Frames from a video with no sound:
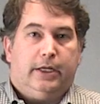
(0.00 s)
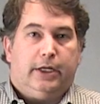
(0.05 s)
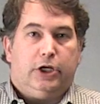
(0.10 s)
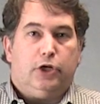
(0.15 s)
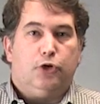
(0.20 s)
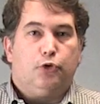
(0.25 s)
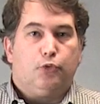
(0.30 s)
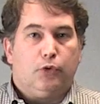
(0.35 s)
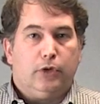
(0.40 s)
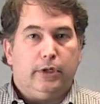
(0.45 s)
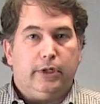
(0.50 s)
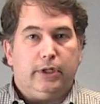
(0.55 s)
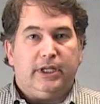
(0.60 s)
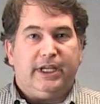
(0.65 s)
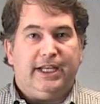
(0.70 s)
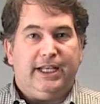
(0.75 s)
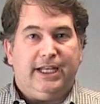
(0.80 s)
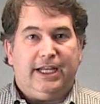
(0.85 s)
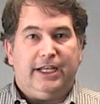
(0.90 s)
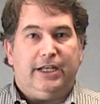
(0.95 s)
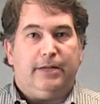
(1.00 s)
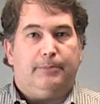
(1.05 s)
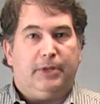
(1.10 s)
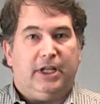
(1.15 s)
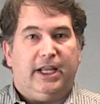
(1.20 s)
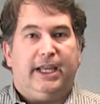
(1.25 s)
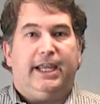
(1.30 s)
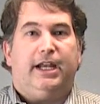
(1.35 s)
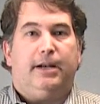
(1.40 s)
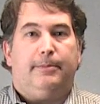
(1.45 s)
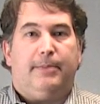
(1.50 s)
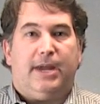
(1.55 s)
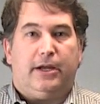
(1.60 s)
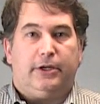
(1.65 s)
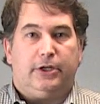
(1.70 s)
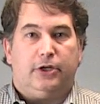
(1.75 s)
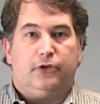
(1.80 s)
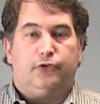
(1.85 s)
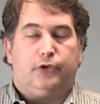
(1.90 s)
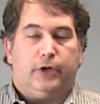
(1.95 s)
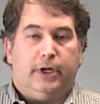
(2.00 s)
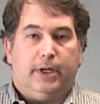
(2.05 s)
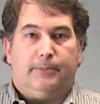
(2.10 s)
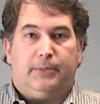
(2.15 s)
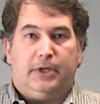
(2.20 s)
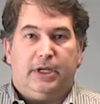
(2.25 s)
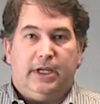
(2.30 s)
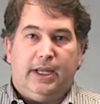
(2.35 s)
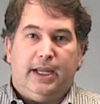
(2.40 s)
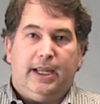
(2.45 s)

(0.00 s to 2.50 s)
You really need to plan about your trip.